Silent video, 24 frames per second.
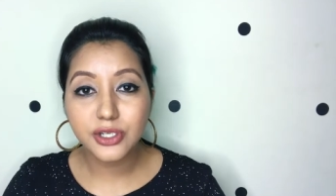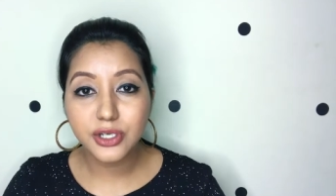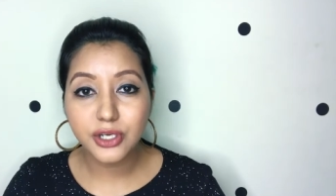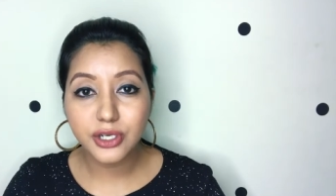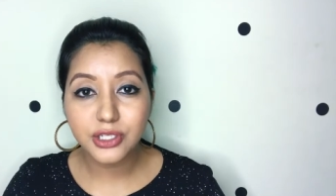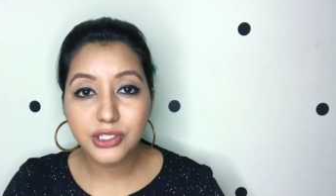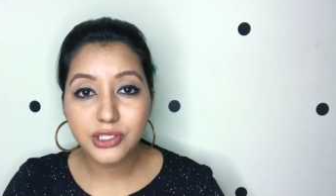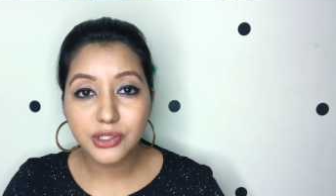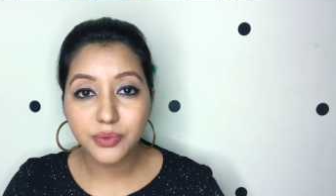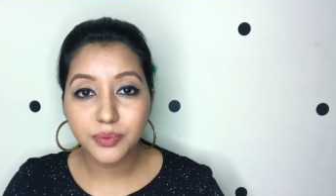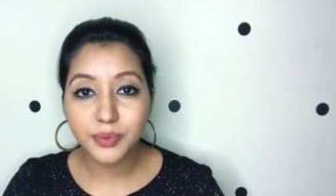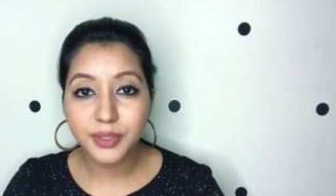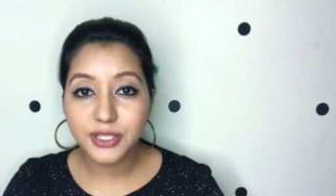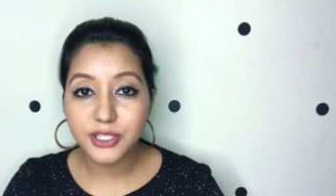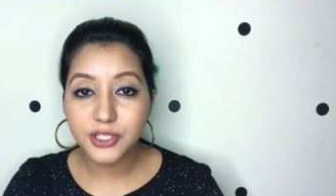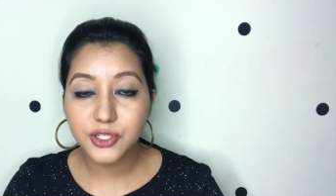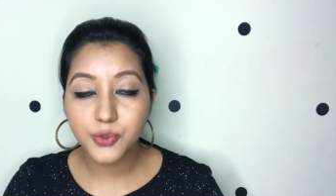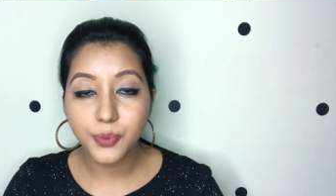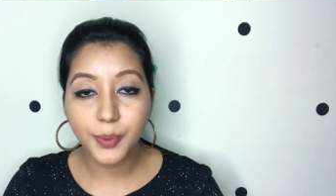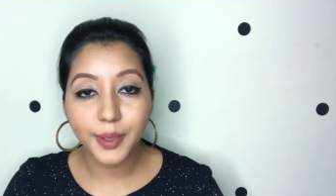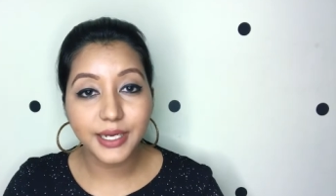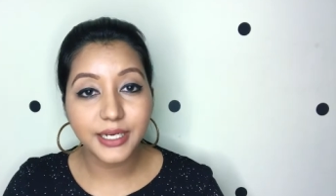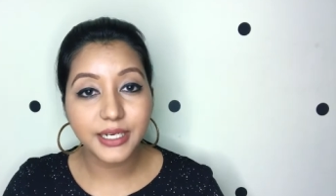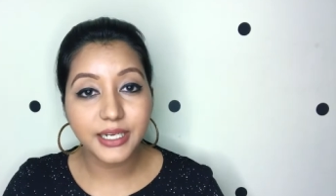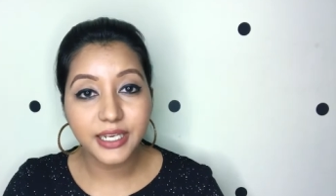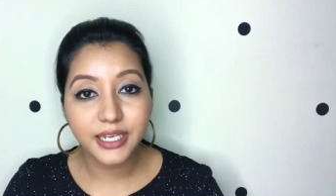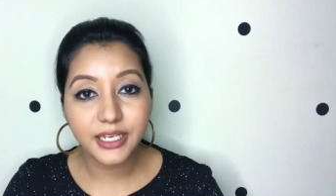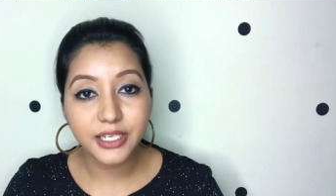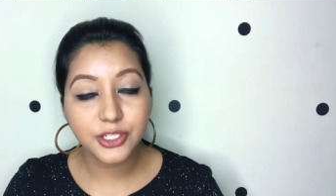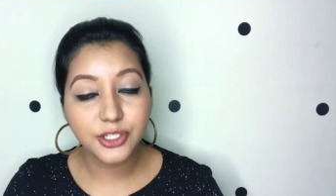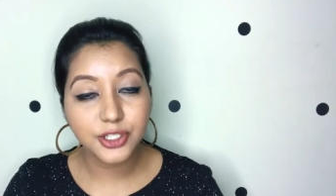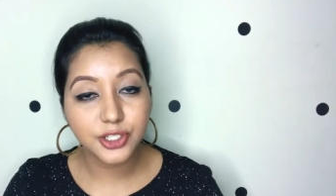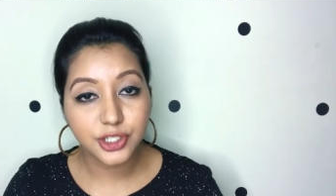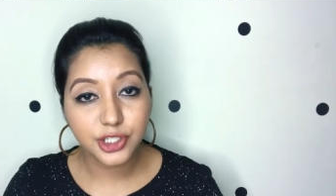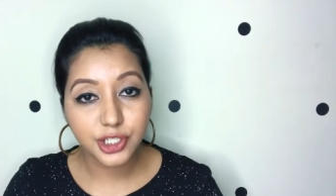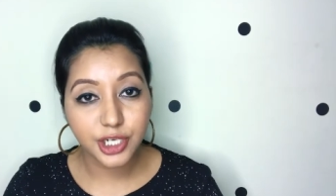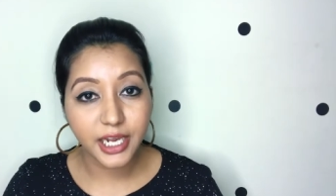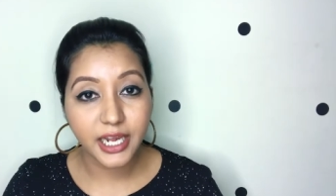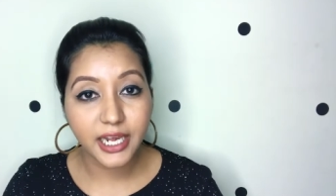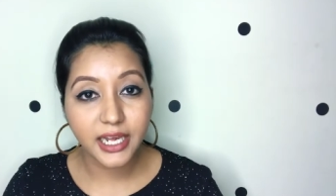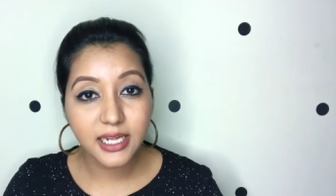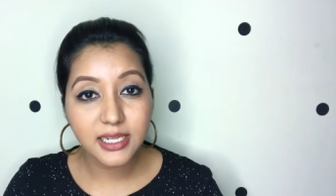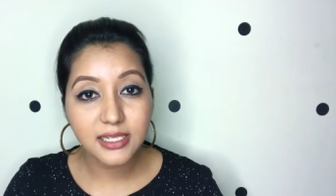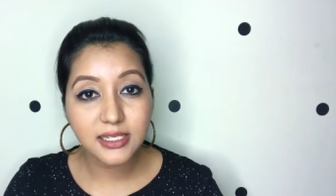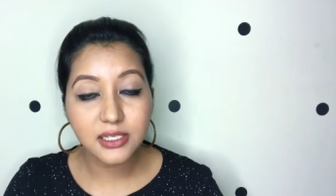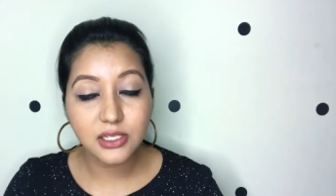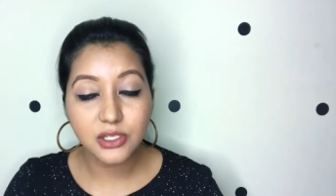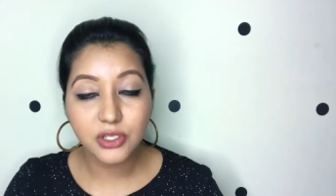good with 20
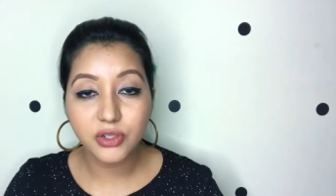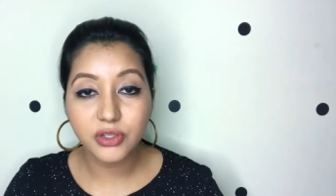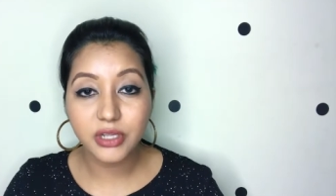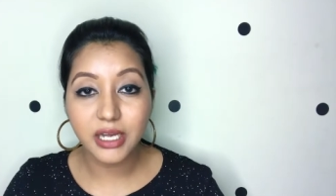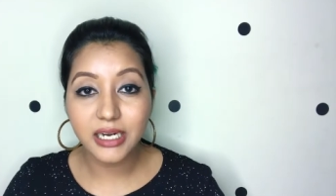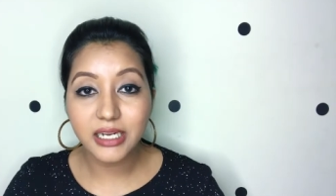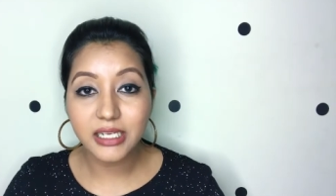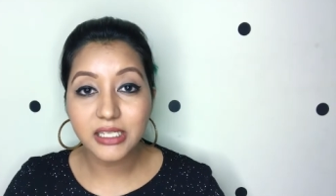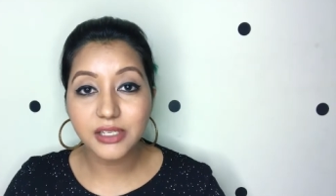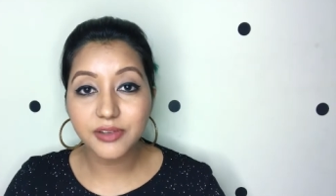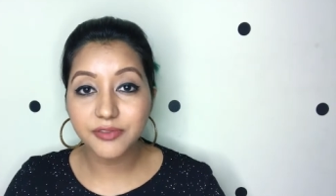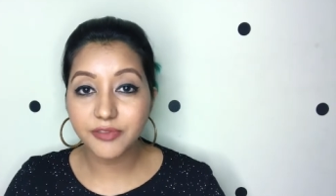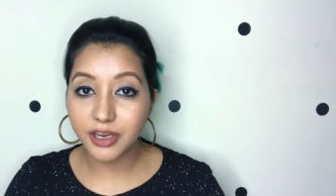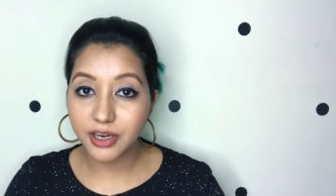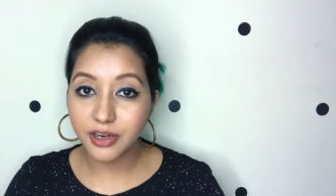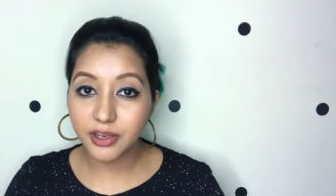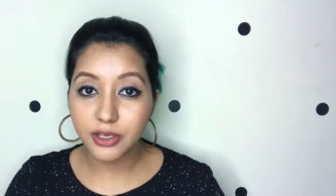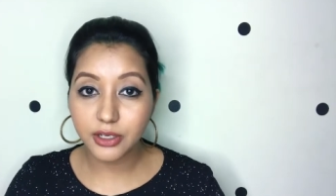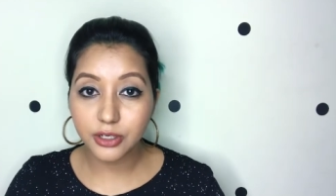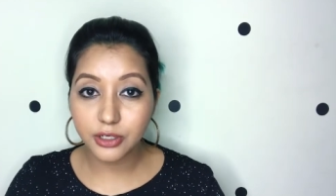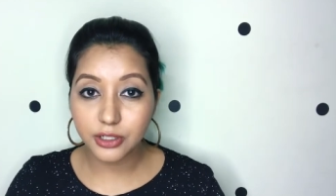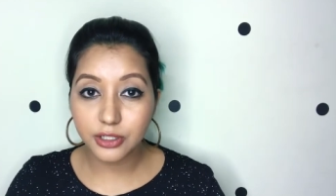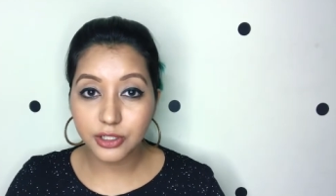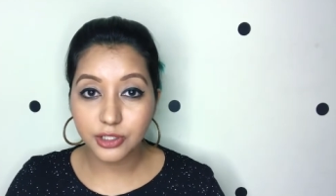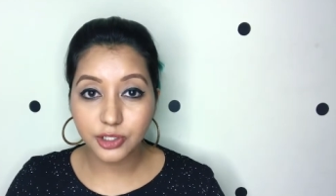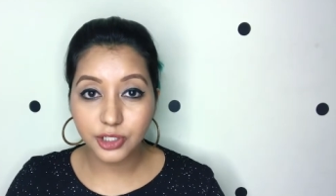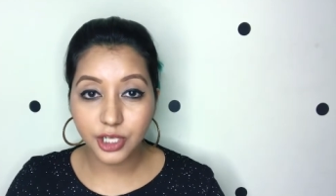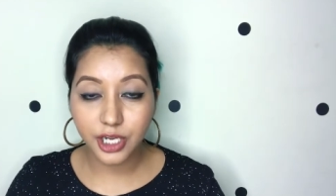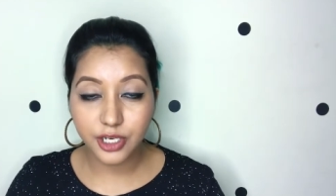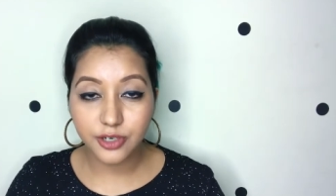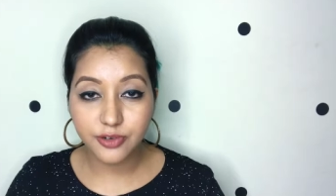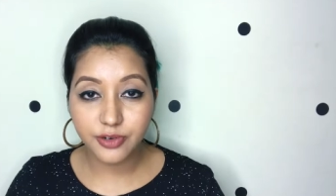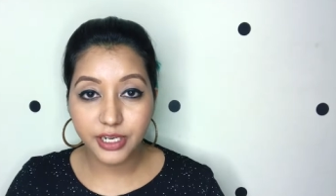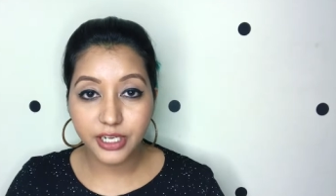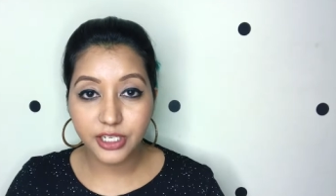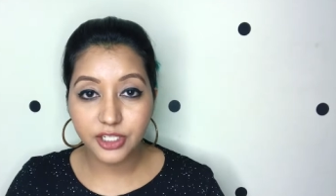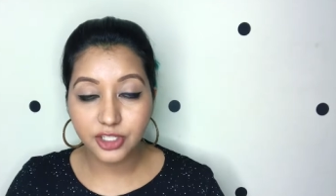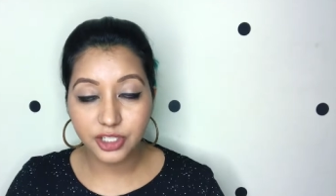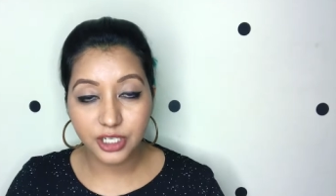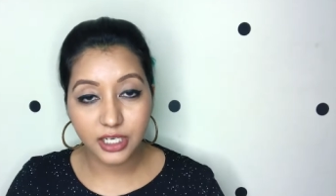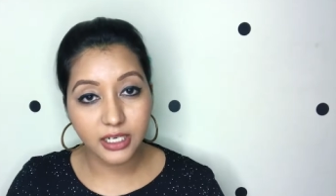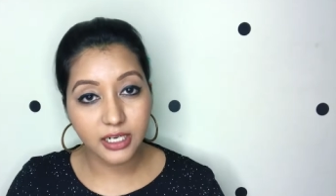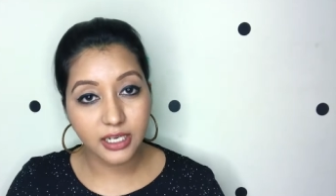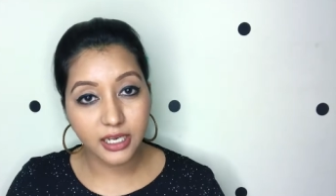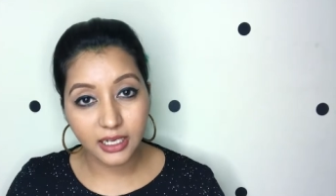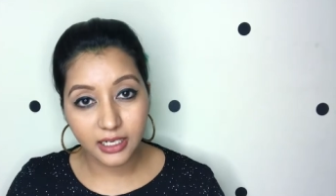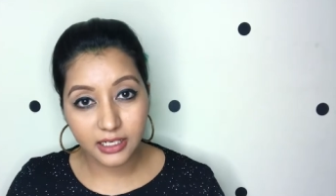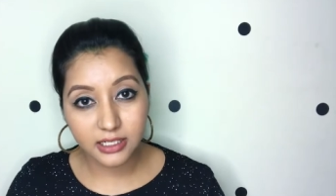shades so that is a very good shade range
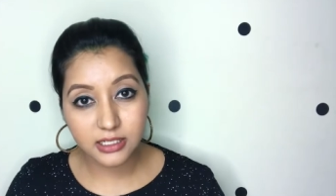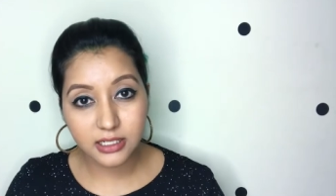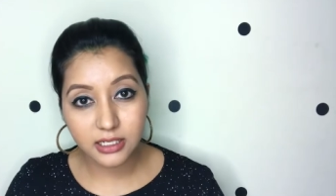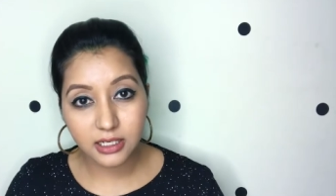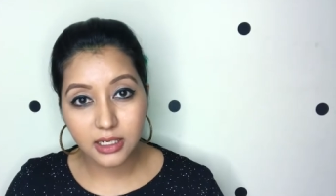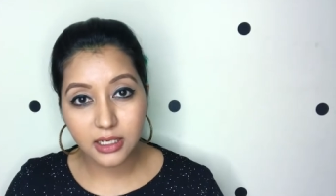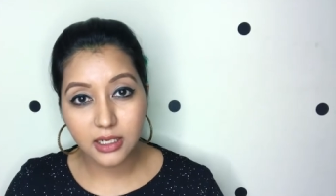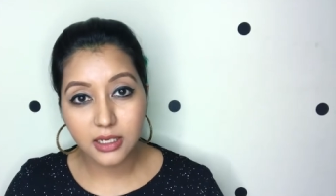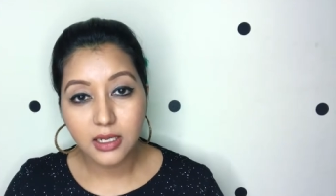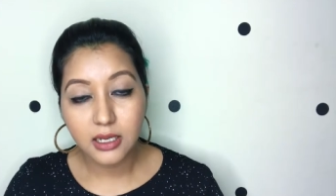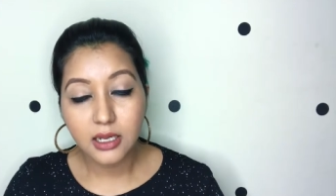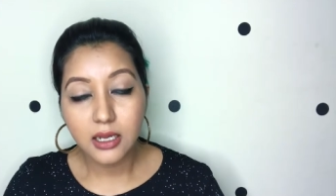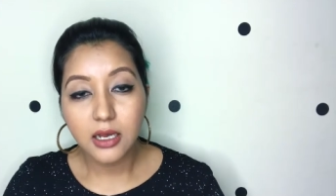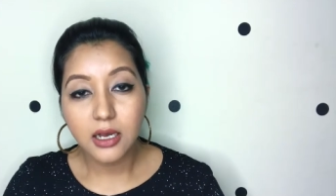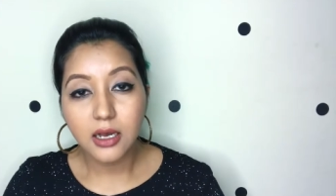in India